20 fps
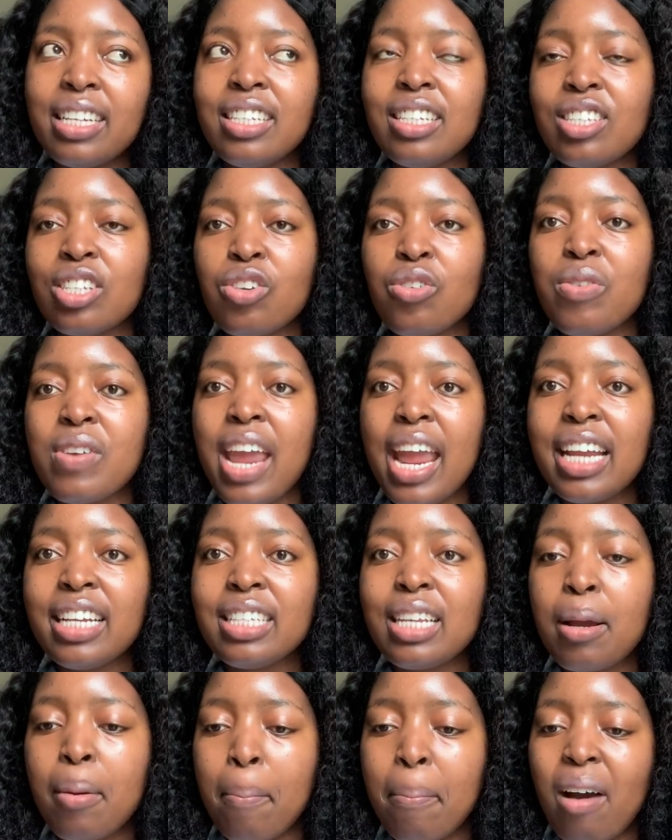He's
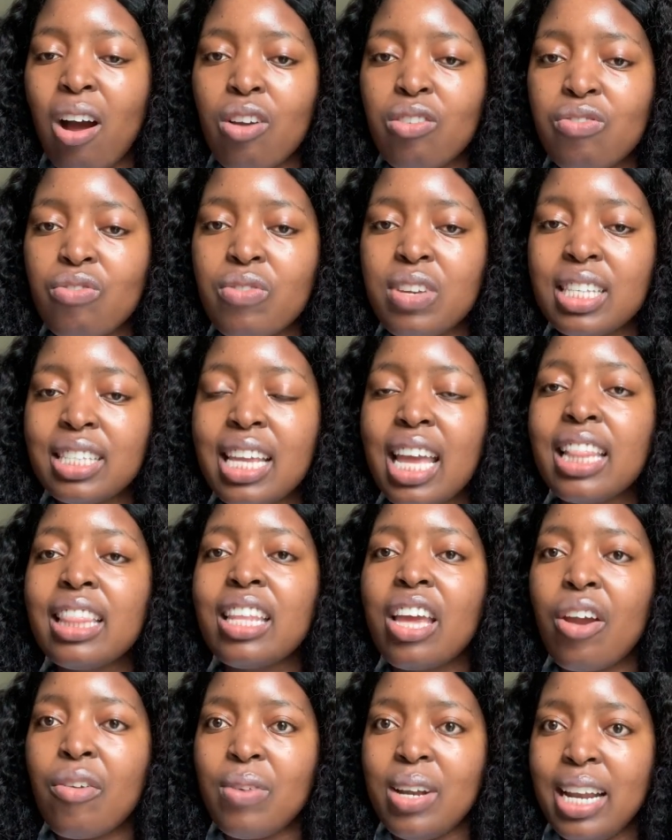creating boundaries in
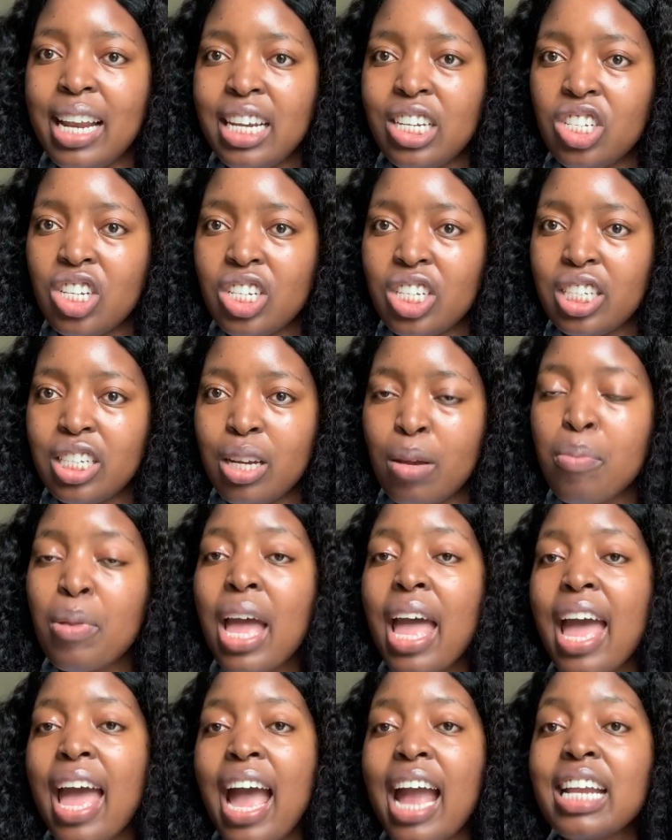their relationship,
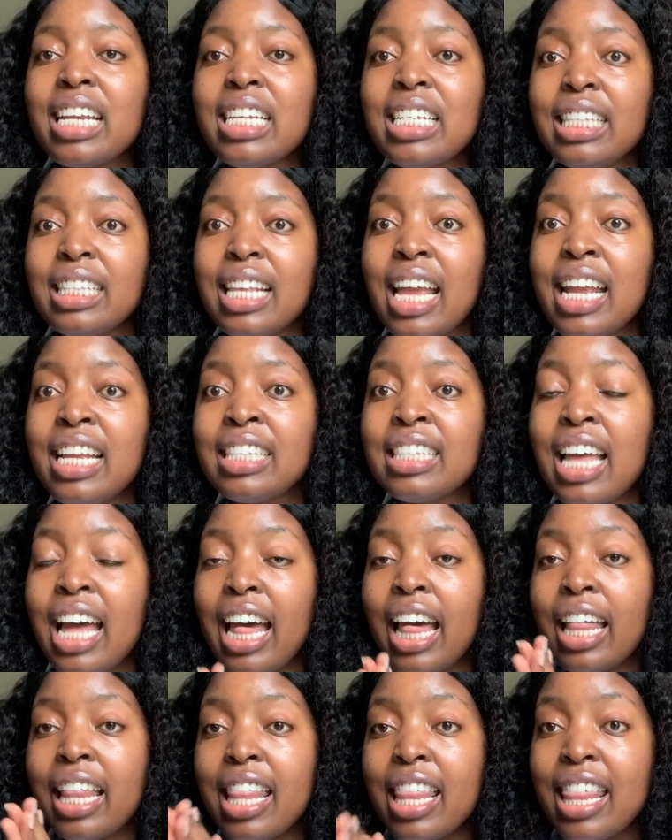and he says
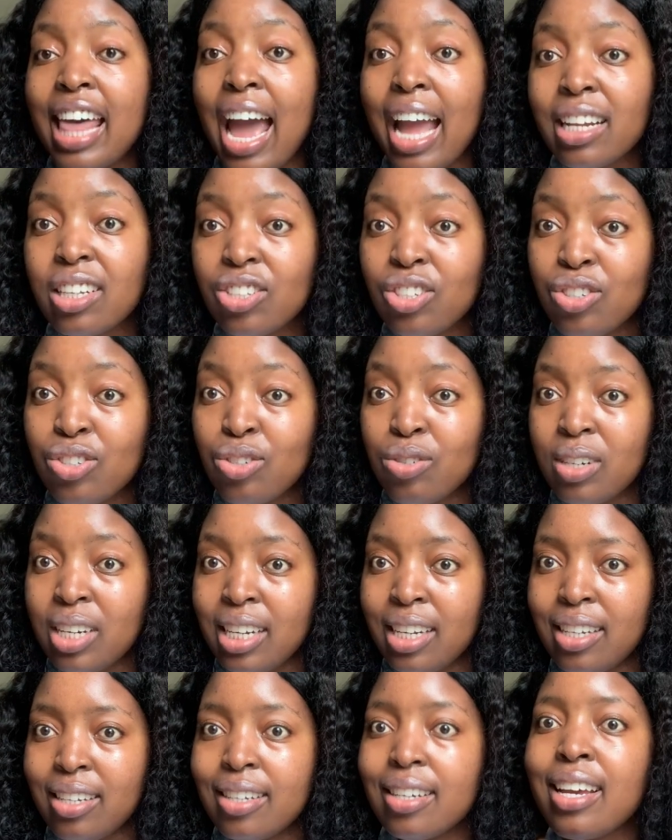that
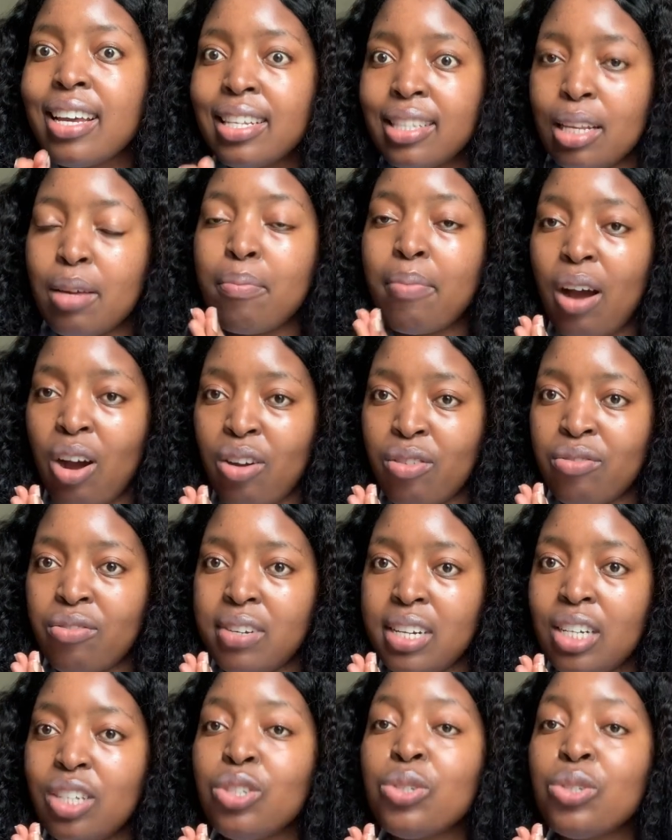tree is a boundary.